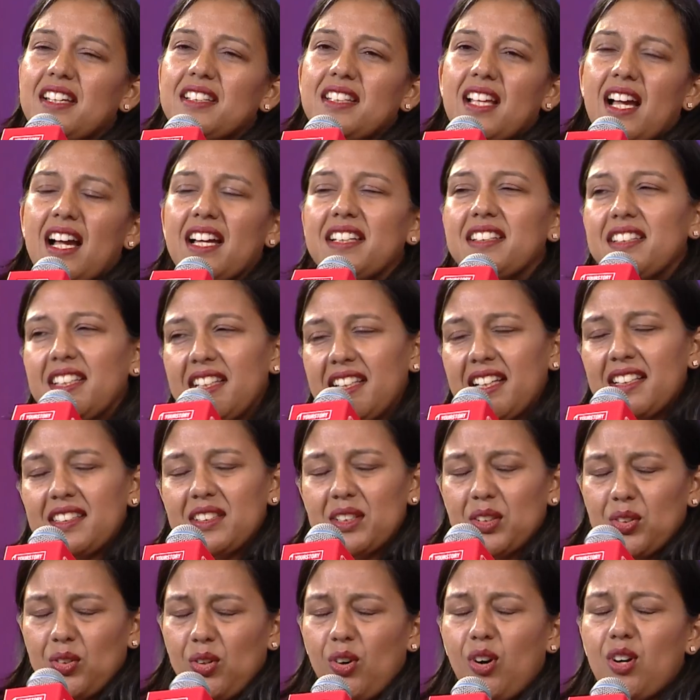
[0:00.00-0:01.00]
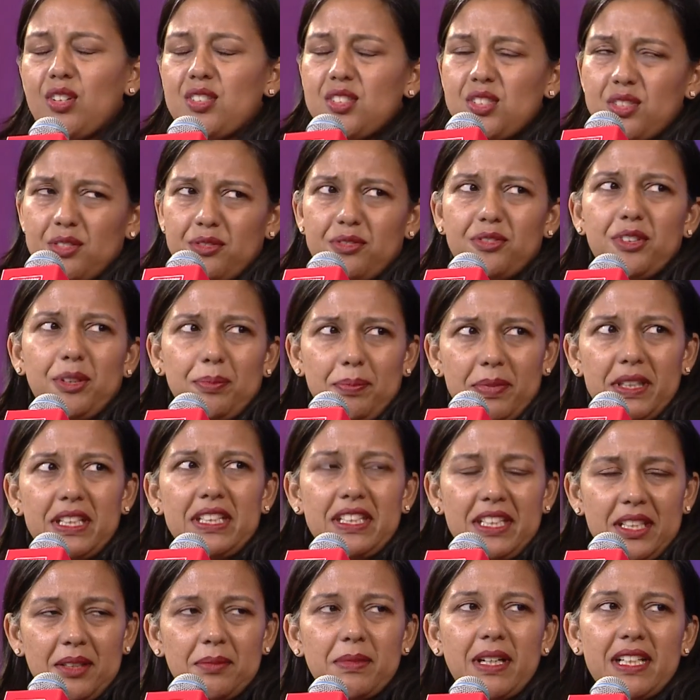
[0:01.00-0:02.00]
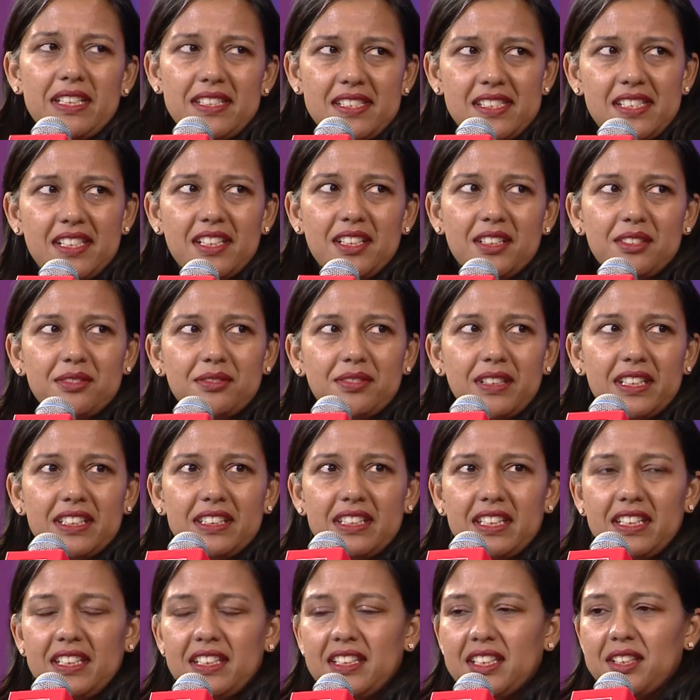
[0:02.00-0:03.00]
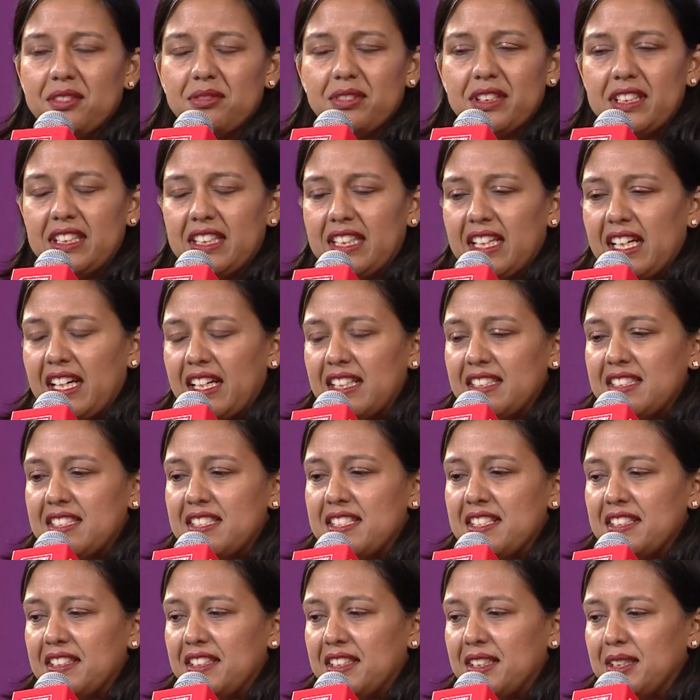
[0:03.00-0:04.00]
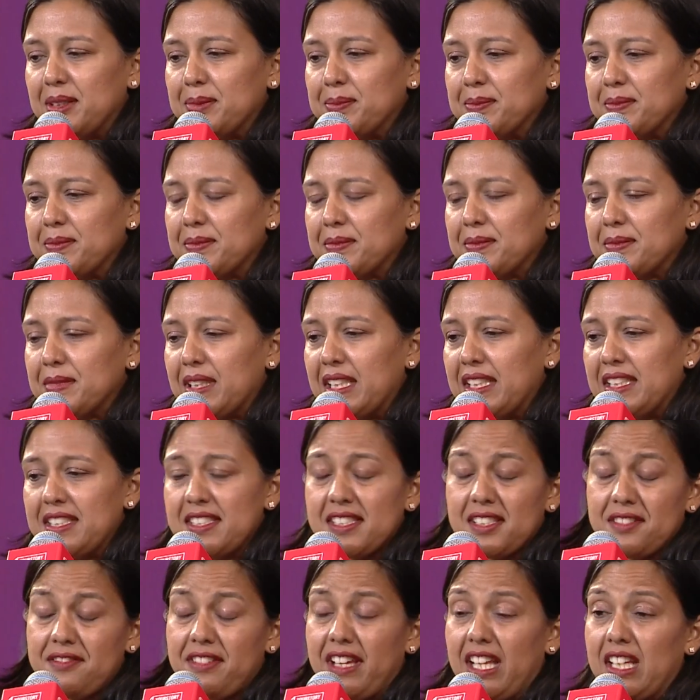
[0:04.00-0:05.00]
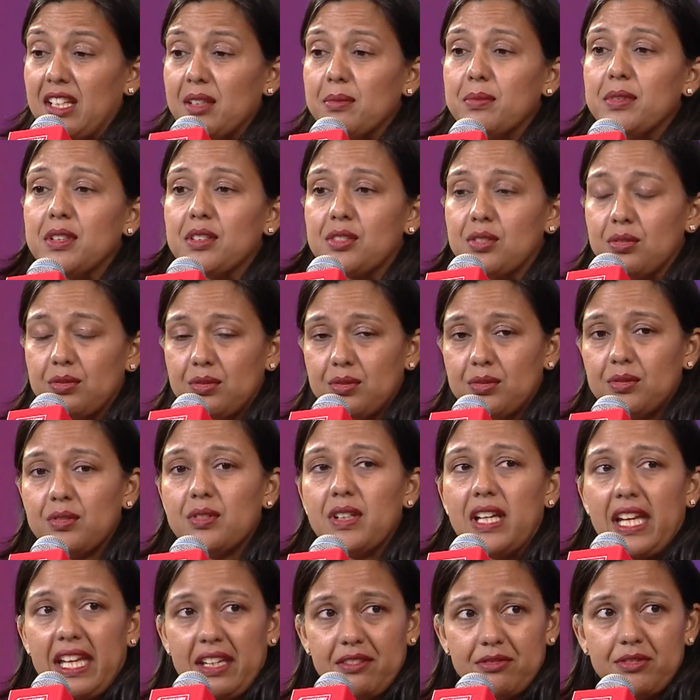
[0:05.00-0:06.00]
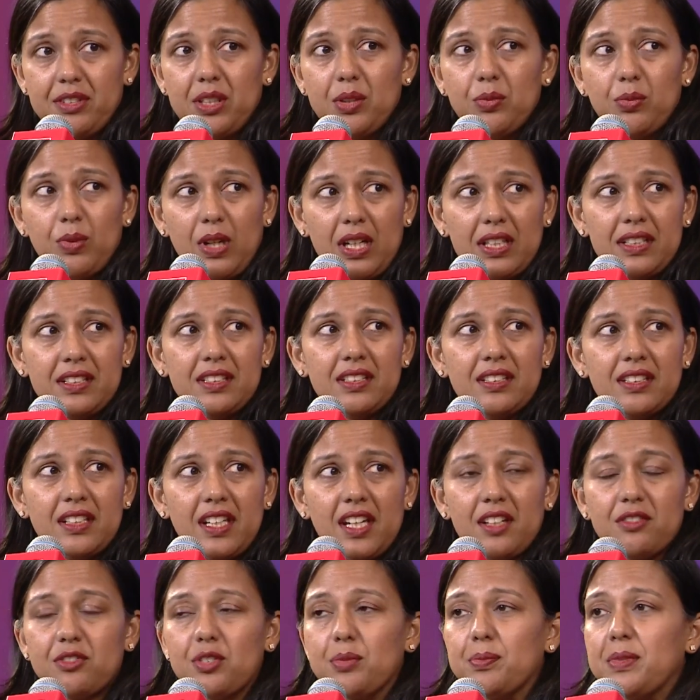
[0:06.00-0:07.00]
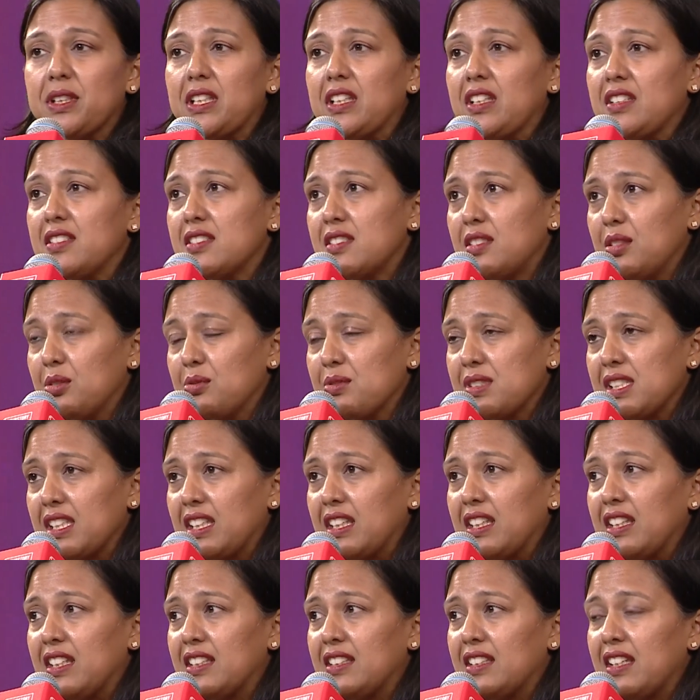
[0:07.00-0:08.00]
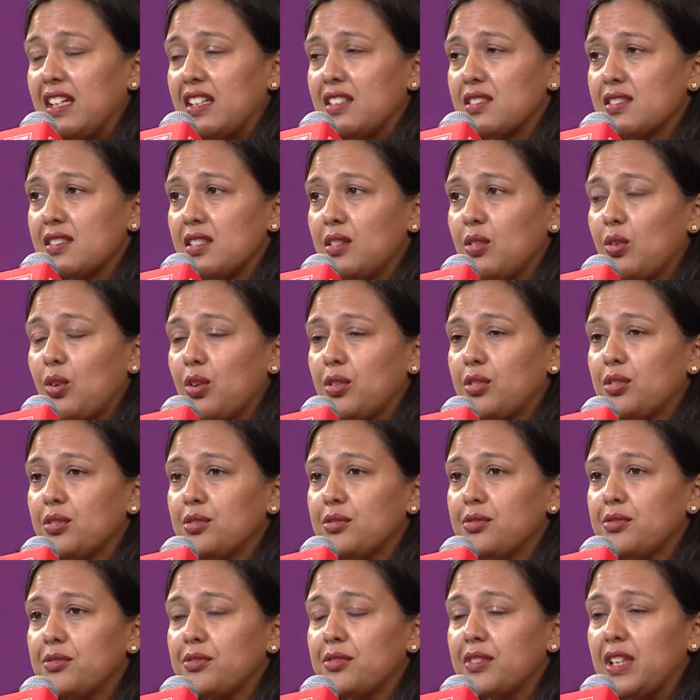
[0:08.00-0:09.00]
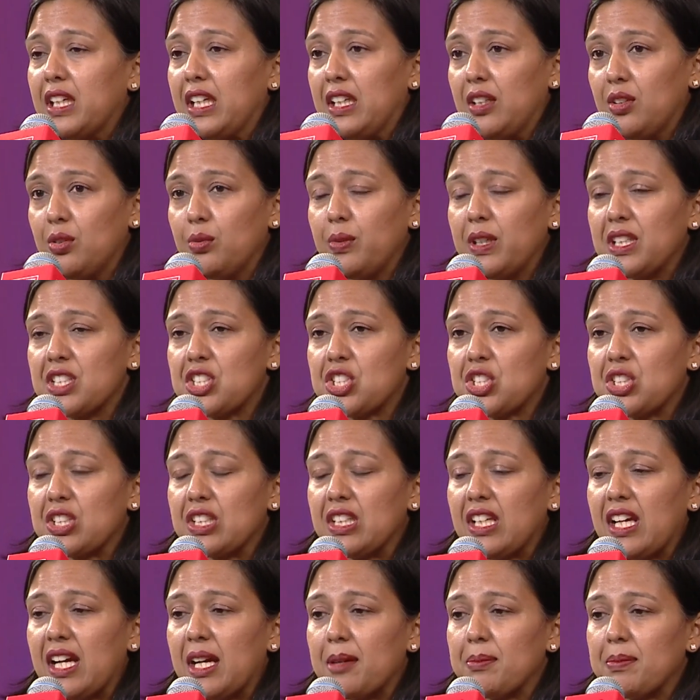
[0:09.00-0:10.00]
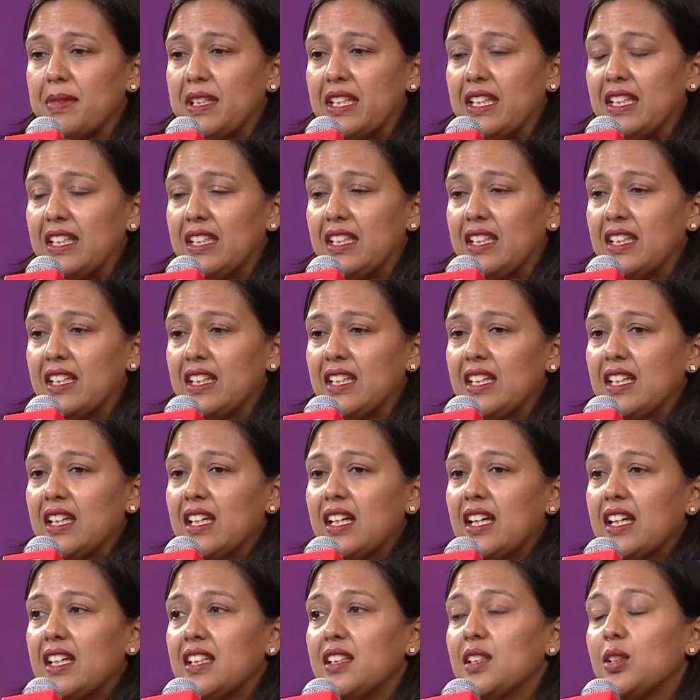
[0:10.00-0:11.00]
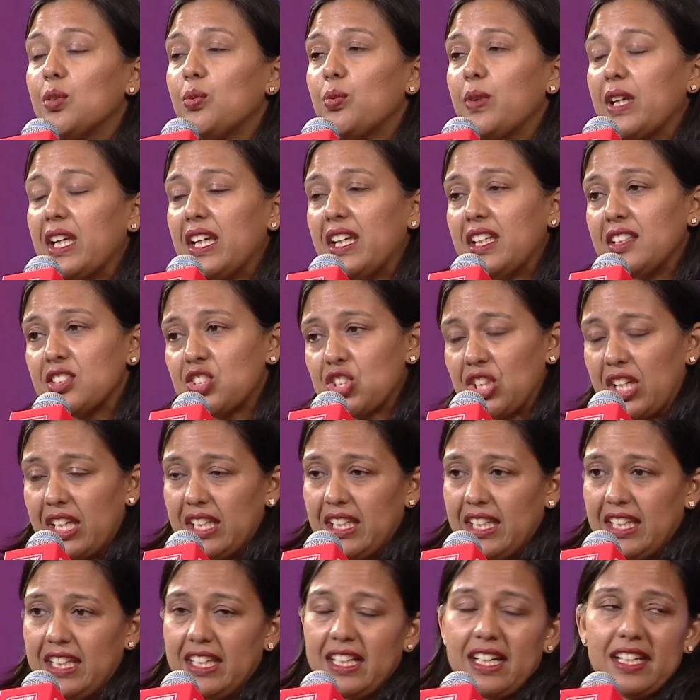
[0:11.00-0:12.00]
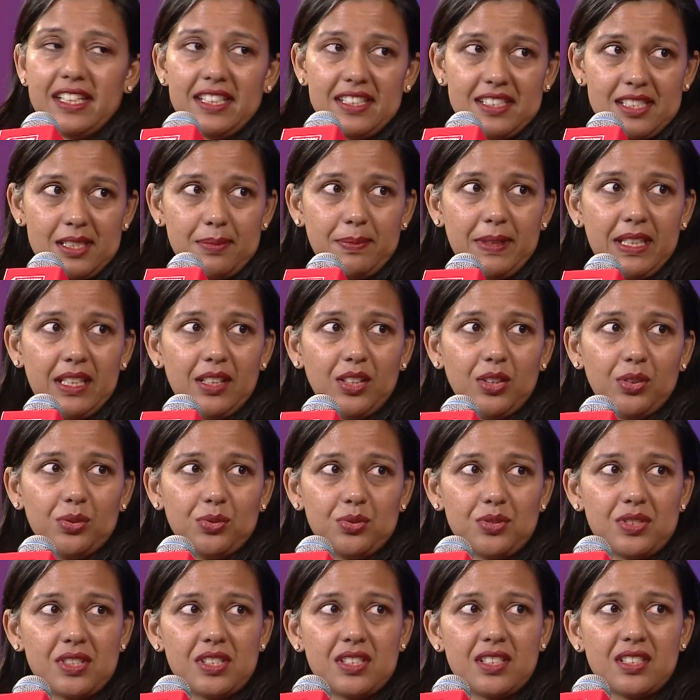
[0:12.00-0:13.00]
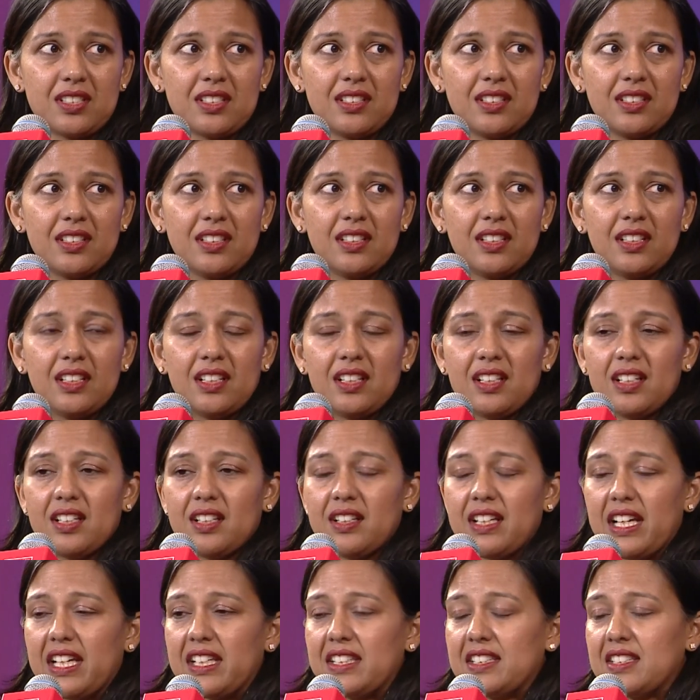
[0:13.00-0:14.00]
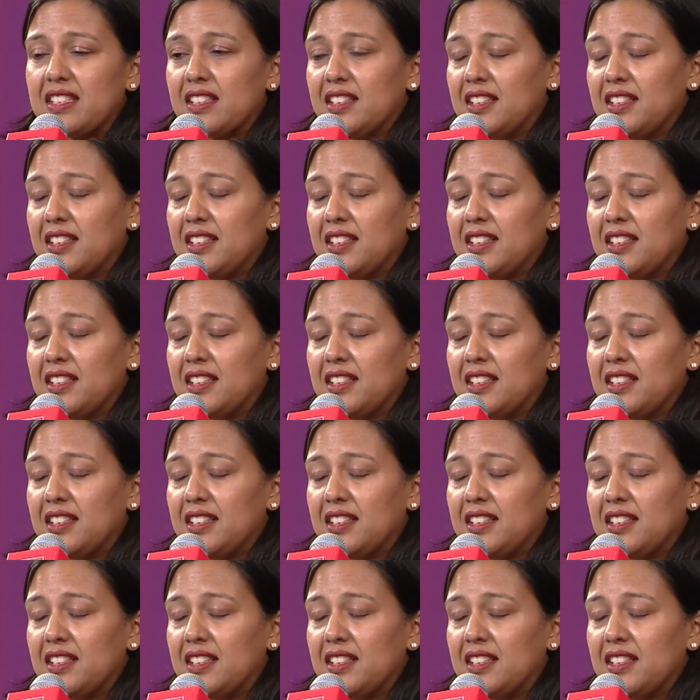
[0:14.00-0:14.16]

I think at the cost of repeating myself, I think given that it is available to everyone, everybody is using it, there's a lot of innovation happening in the way Gen AI is being used, right?